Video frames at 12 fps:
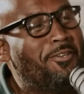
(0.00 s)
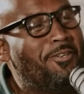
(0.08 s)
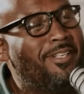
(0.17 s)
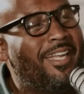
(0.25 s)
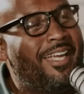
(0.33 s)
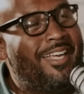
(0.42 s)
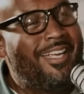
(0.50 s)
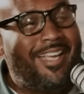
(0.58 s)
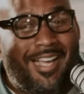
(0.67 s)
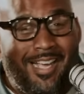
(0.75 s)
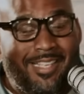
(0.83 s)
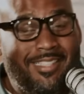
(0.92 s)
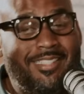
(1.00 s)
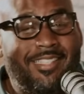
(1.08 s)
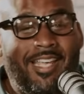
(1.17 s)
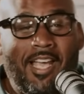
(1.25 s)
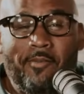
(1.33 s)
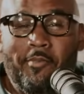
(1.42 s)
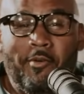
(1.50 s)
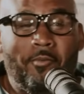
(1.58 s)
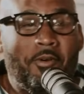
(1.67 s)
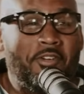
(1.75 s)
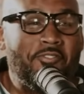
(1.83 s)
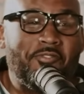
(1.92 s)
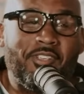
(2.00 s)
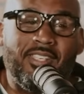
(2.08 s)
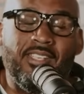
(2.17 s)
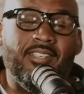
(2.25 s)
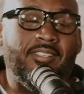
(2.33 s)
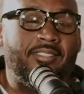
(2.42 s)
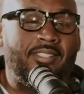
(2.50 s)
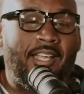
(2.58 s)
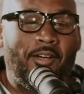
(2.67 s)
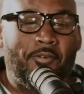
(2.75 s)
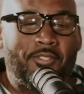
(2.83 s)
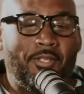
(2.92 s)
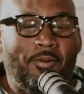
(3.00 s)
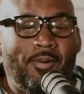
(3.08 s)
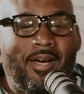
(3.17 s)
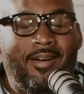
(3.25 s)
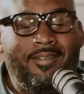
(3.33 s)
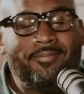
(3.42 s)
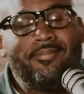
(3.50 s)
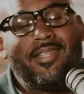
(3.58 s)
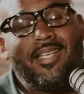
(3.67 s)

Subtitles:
doing it, I can say I've been working for years now. So